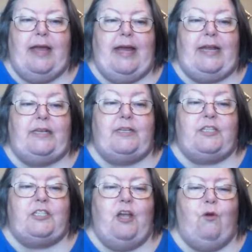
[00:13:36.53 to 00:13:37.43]
in
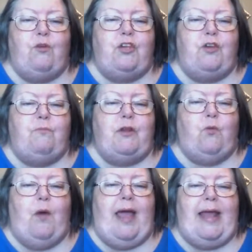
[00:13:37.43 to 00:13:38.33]
so human a
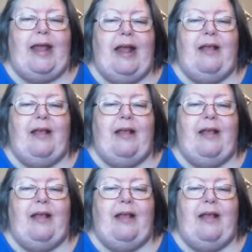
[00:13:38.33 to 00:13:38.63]
way